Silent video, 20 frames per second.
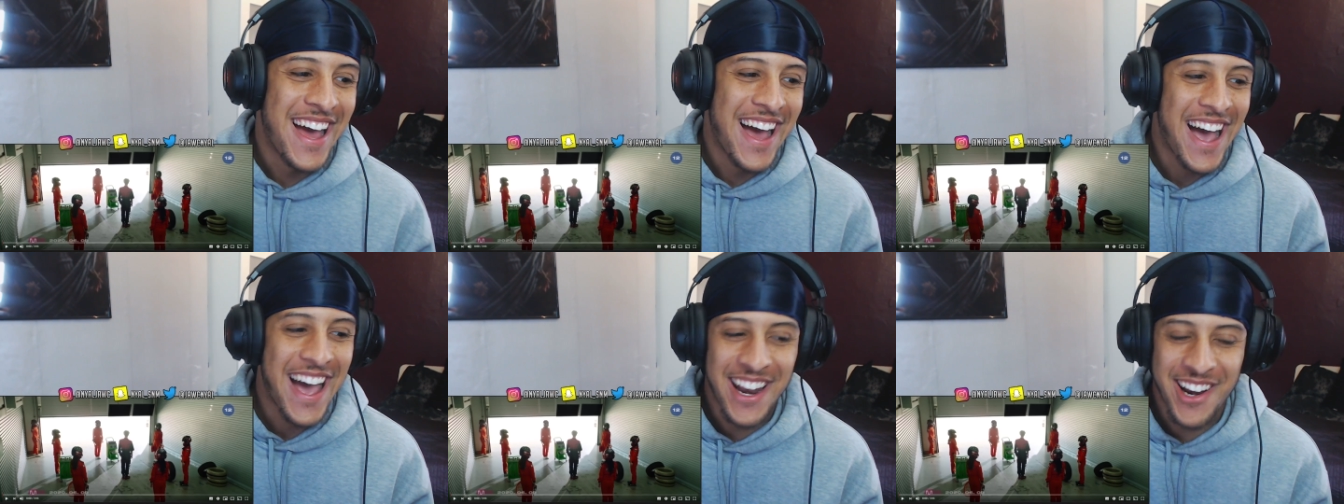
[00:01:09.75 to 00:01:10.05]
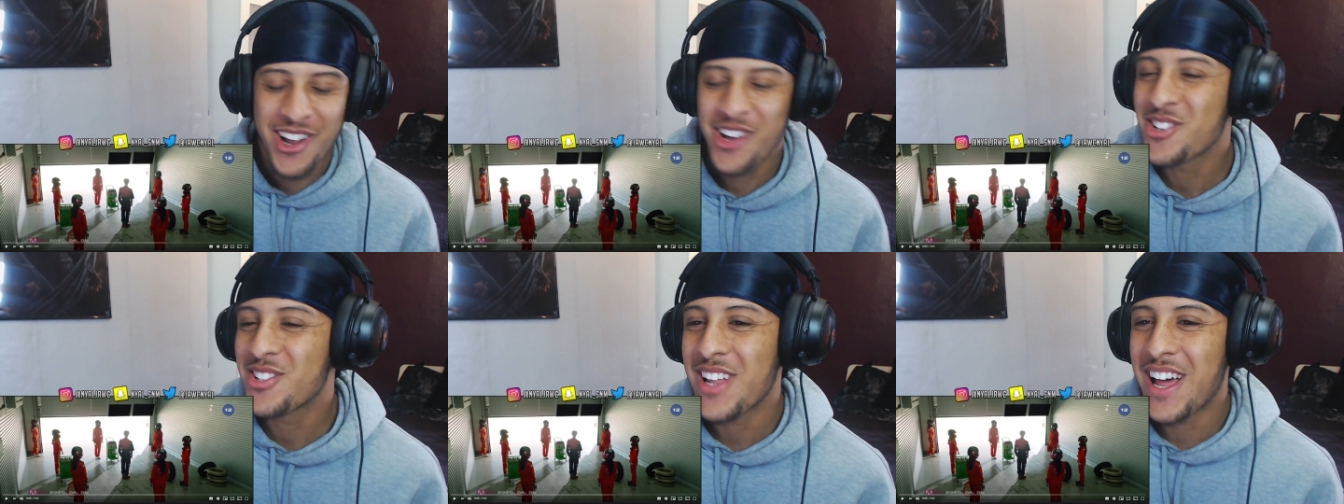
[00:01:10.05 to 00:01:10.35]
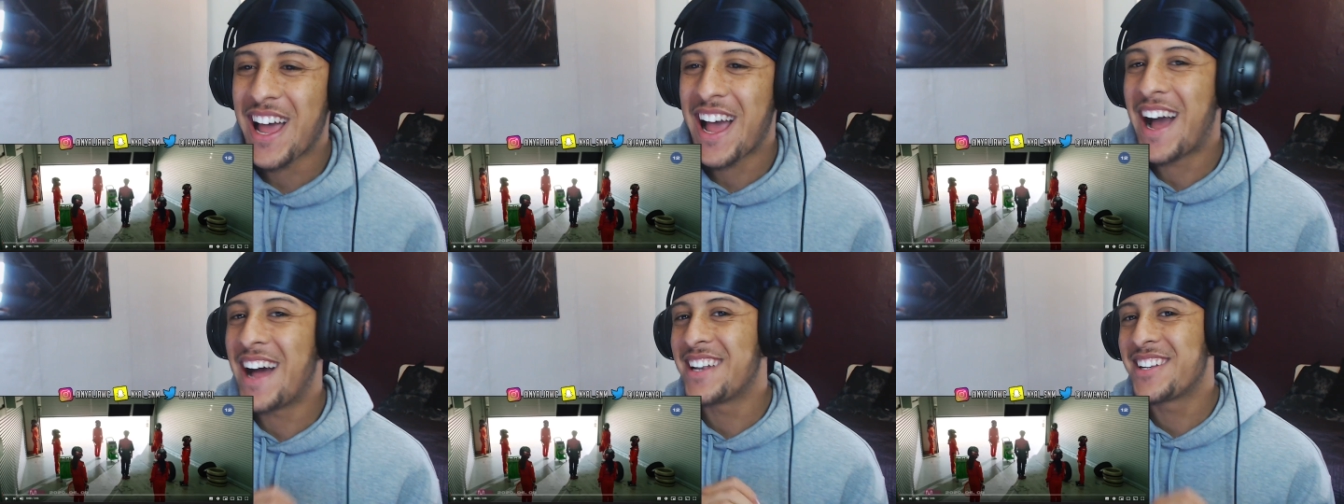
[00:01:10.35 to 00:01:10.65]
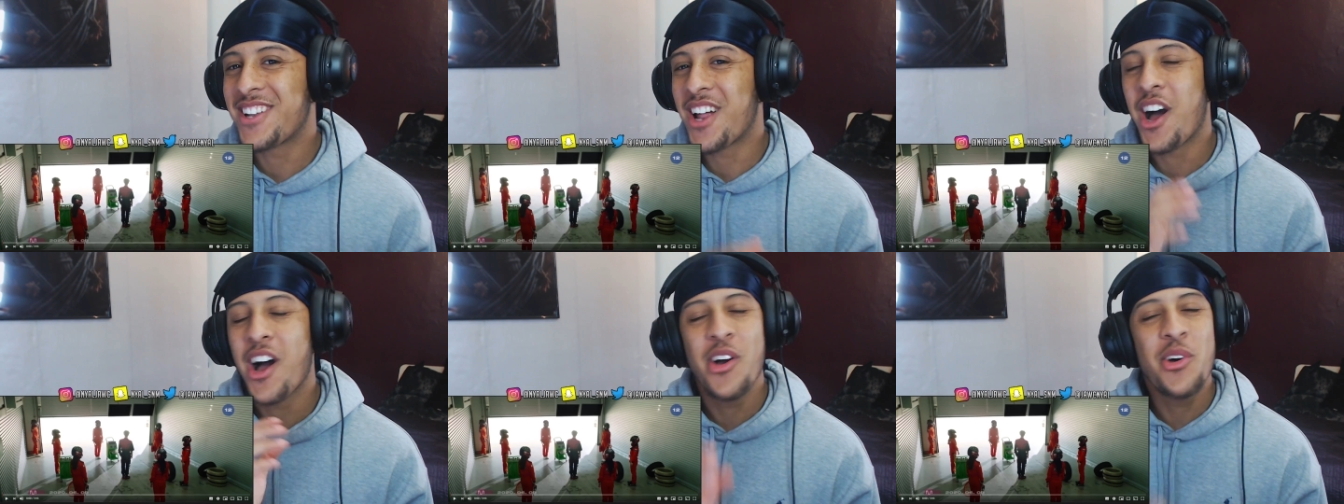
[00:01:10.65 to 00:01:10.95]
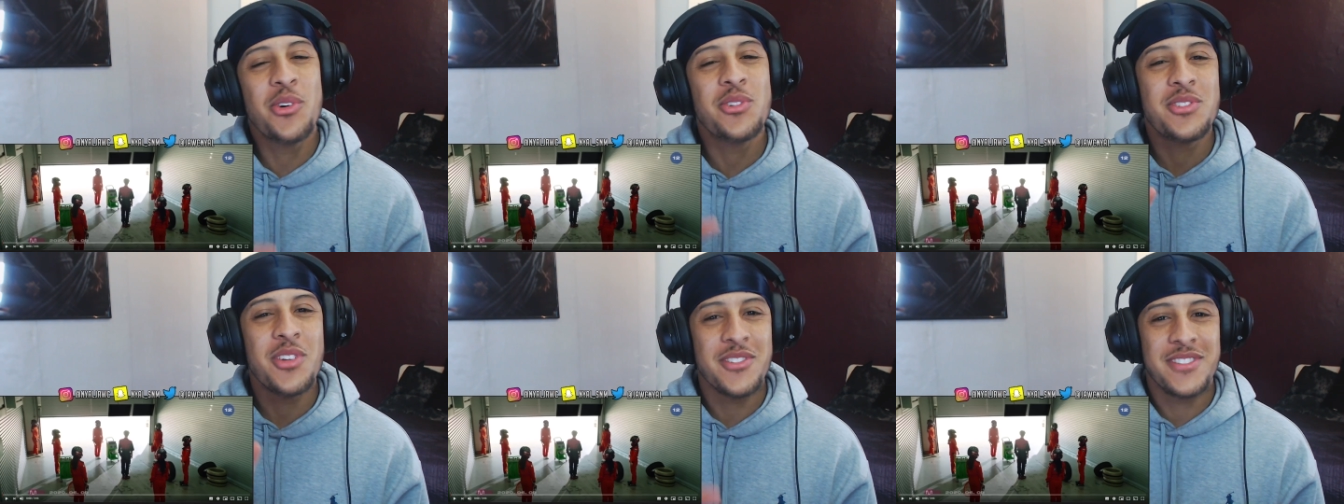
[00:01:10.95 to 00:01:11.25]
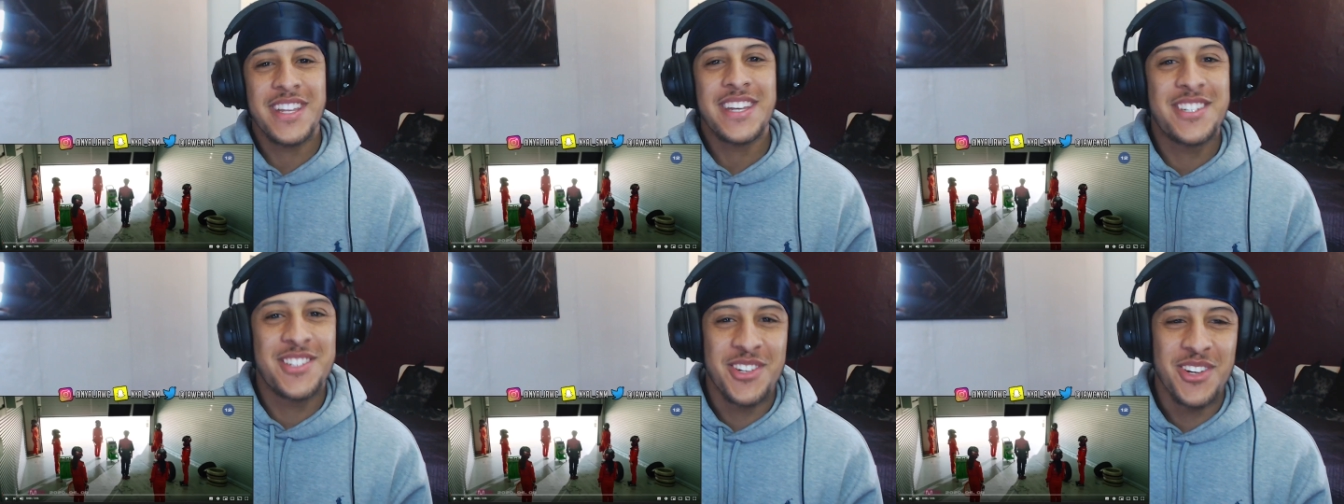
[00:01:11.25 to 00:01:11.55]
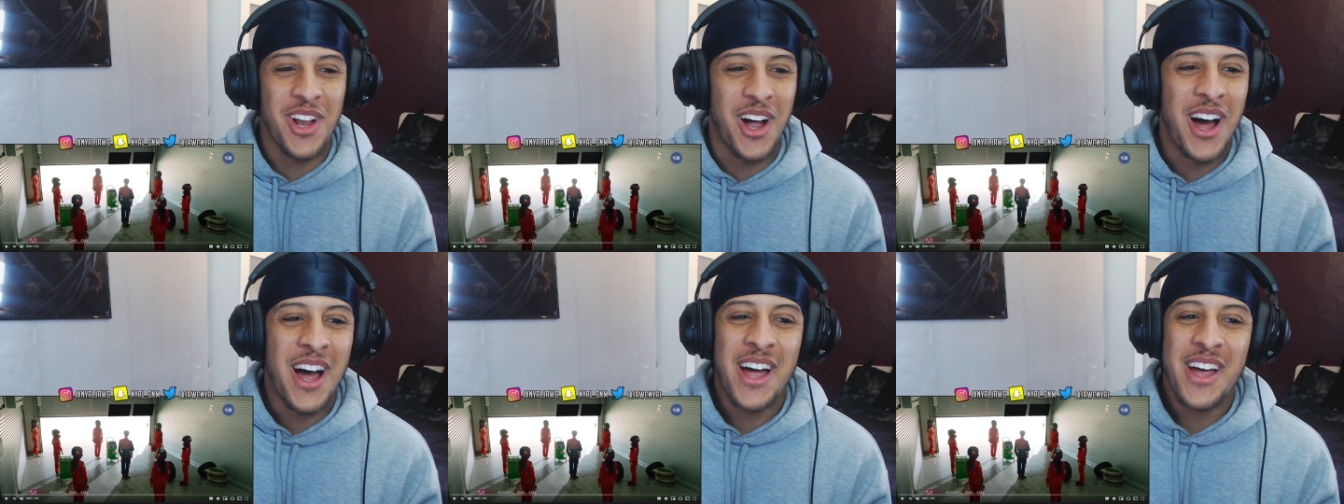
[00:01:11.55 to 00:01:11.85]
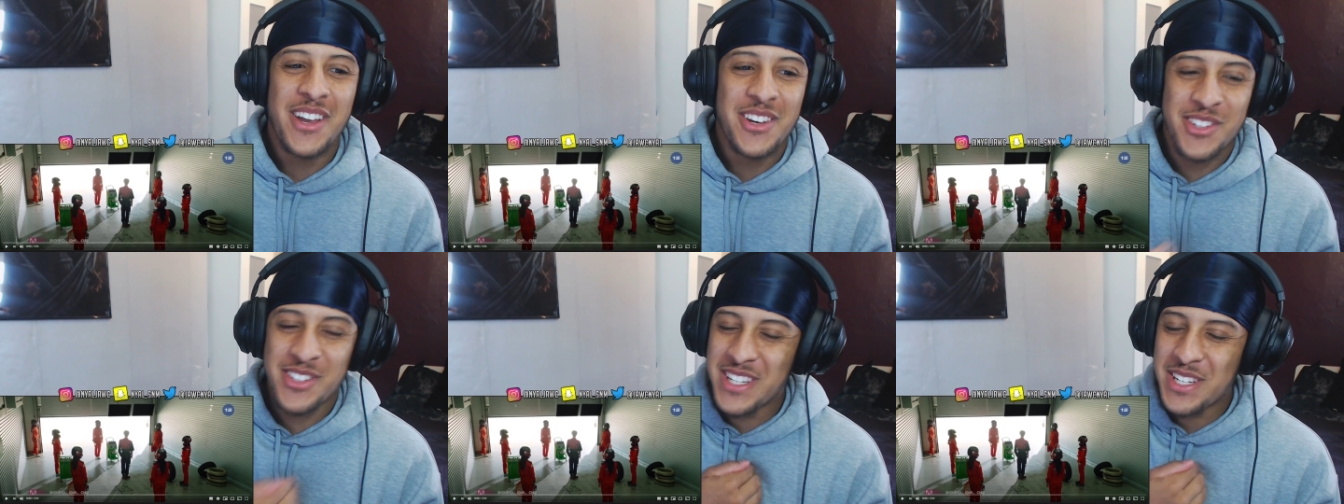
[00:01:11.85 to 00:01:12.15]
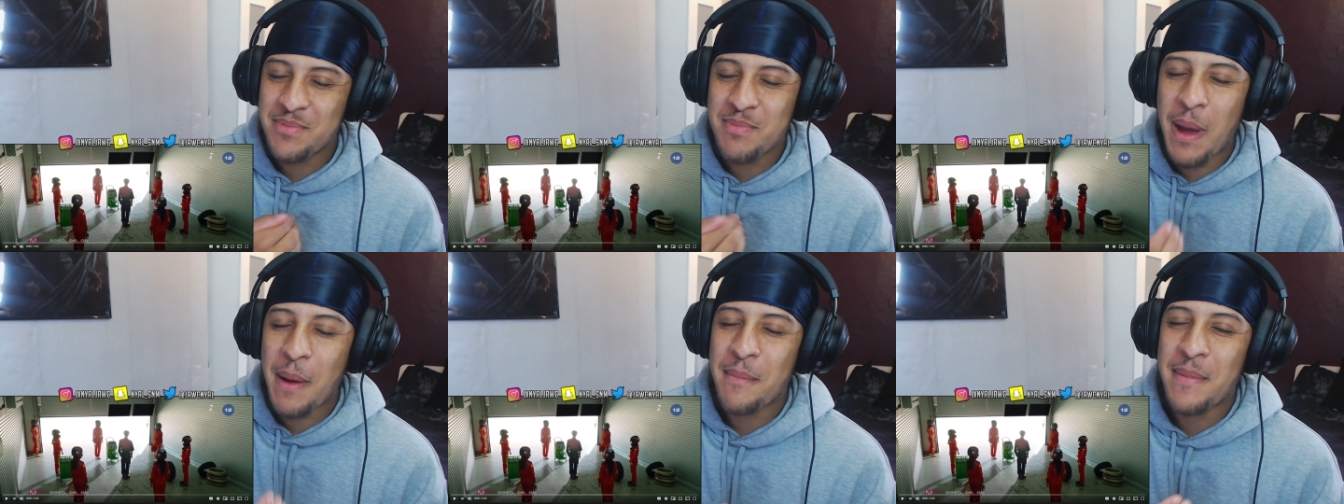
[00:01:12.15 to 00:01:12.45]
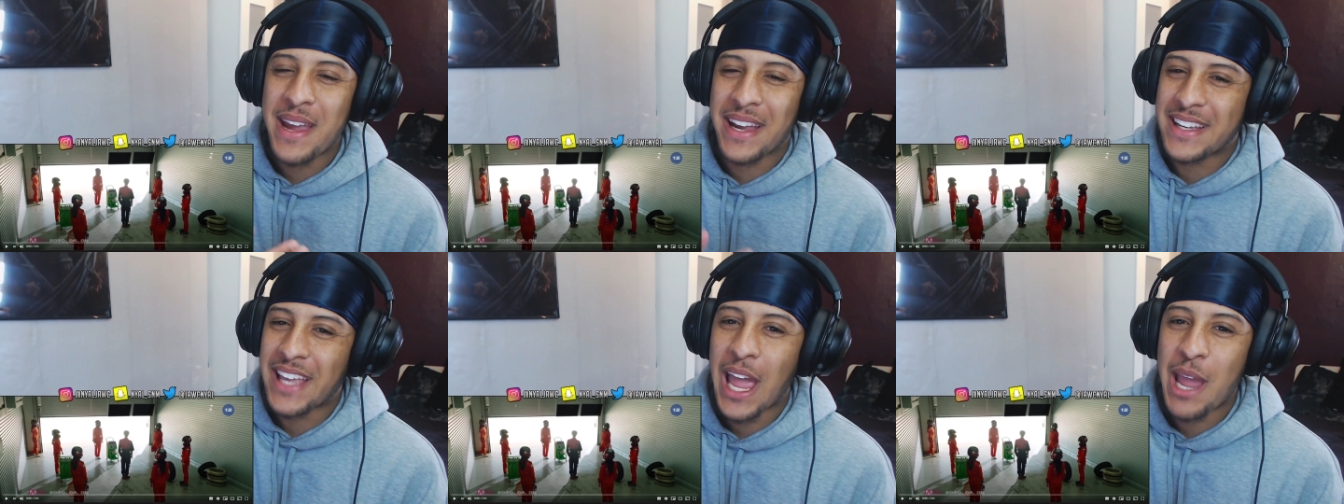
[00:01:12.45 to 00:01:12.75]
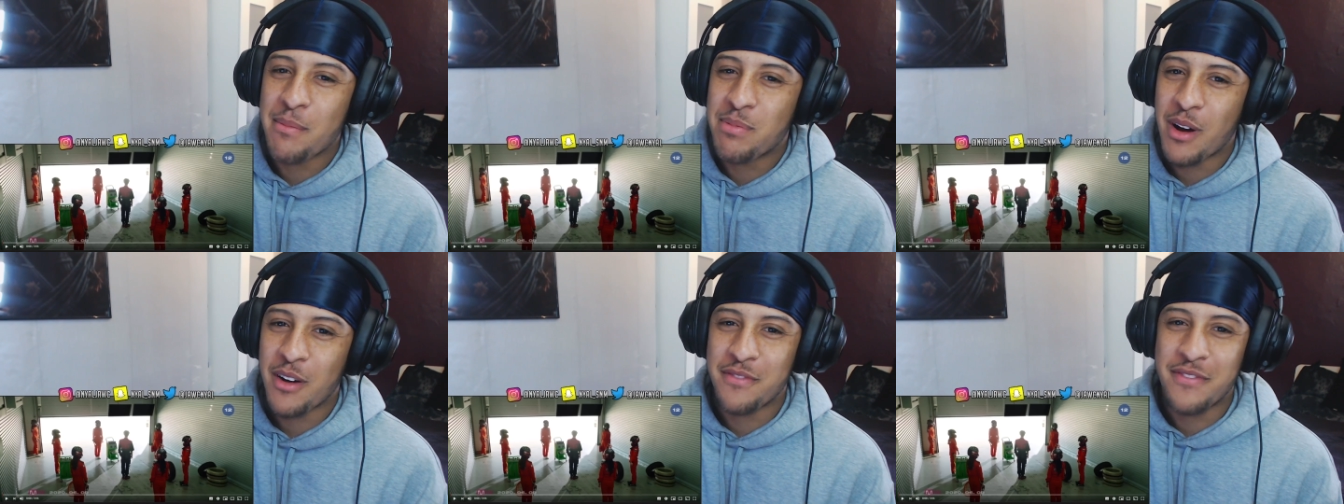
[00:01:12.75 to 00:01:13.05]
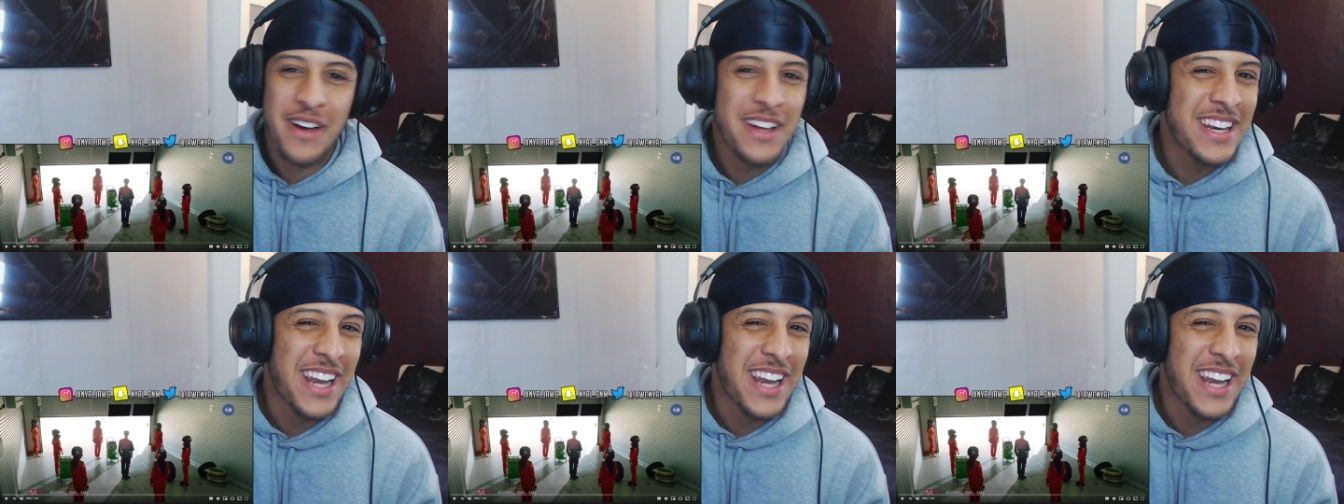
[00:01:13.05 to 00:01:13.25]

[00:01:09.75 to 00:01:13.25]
And I was, and I also said to you, like, does this make me a K-pop fan?